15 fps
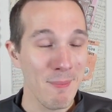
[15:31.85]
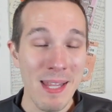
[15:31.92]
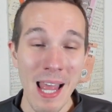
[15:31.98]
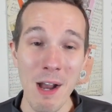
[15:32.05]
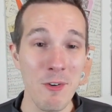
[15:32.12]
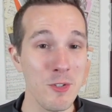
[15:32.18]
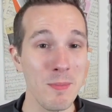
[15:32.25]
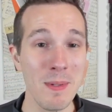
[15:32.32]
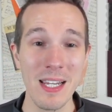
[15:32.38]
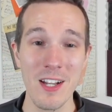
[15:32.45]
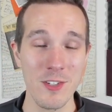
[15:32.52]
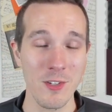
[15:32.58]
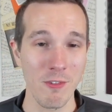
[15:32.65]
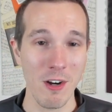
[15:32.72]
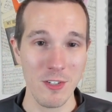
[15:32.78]
but that was
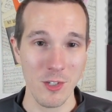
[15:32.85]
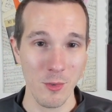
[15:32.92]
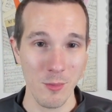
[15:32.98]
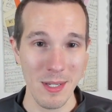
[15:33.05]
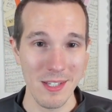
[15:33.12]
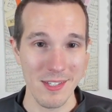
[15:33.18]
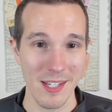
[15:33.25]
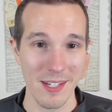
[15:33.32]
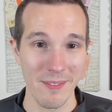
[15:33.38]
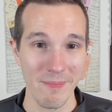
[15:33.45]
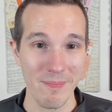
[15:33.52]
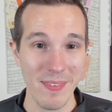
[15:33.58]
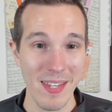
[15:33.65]
because of Russell Wilson.